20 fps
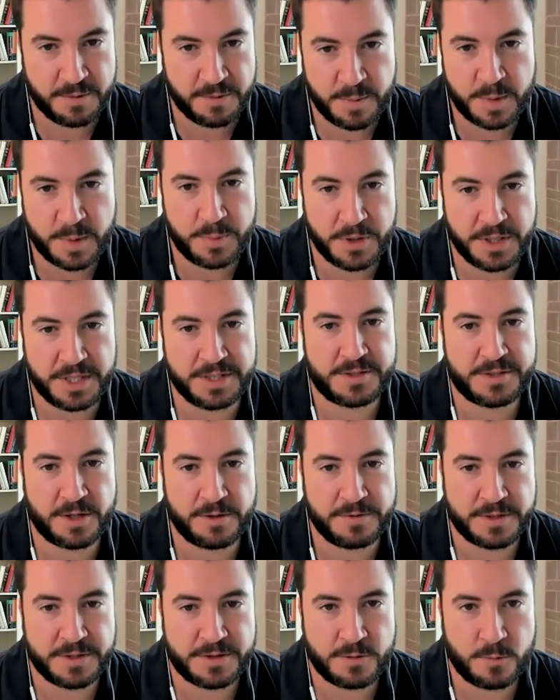to even be put in
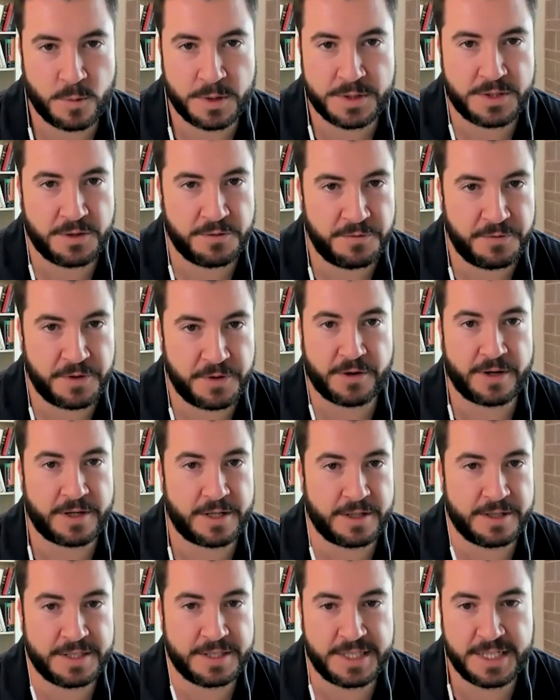service. Once you figure
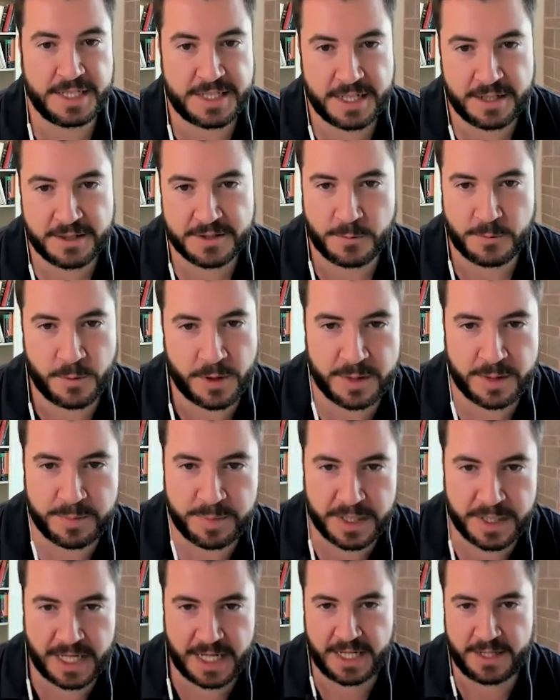out all the details of where
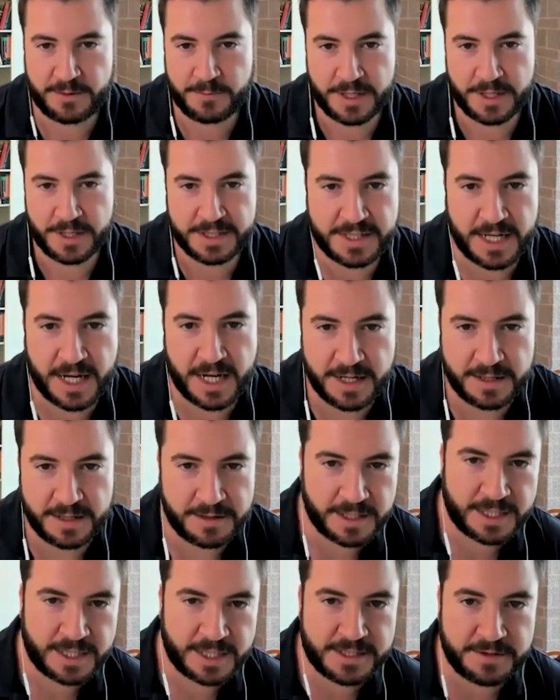to plan it and where to site it
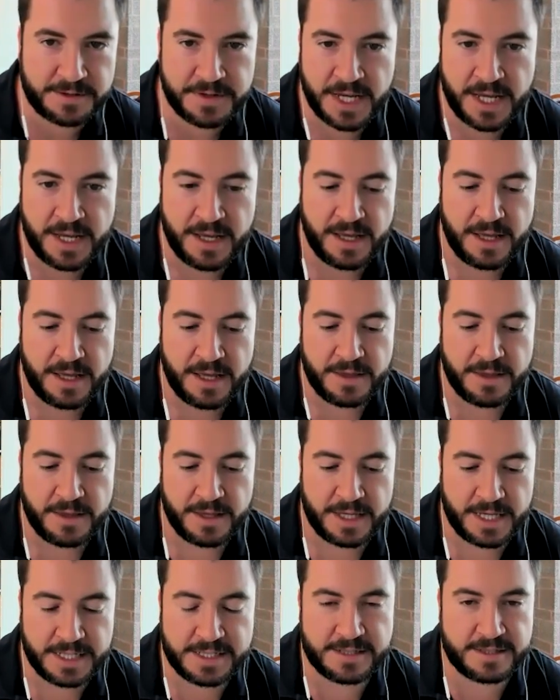and all that stuff,
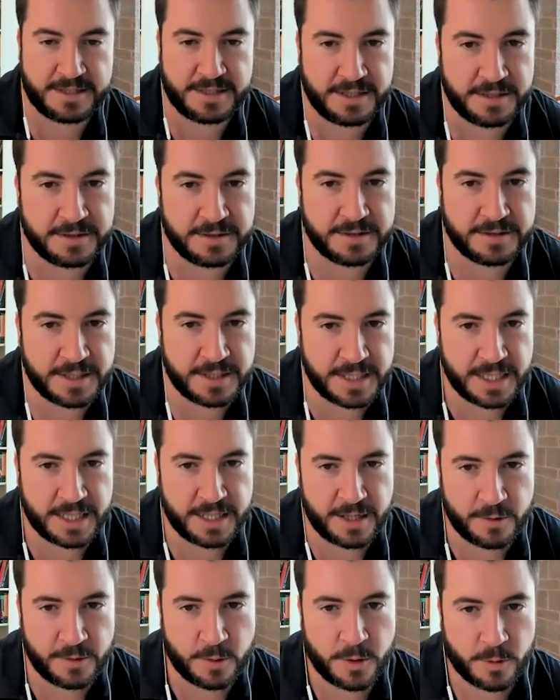it's still
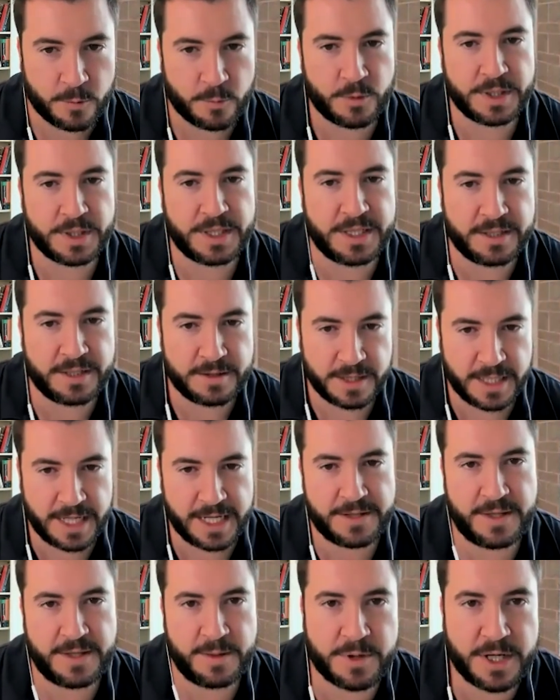a, a really
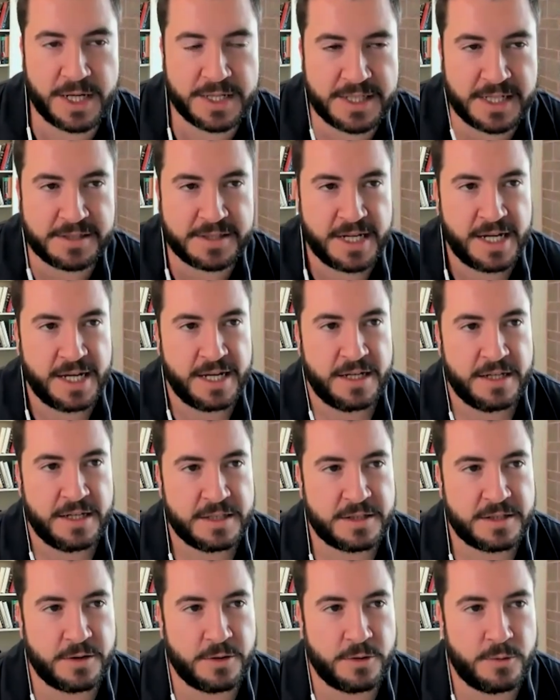lengthy process.
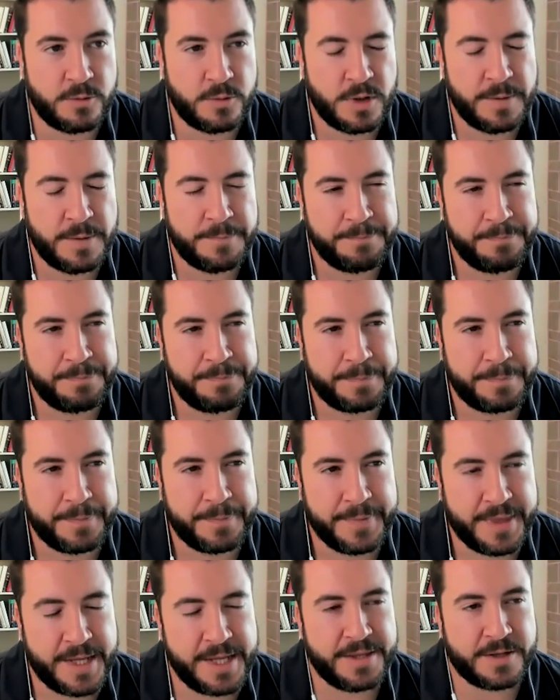So
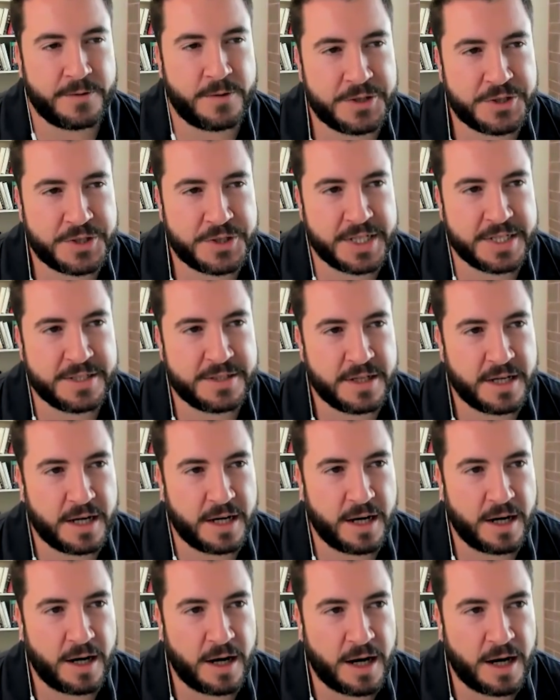then the question is,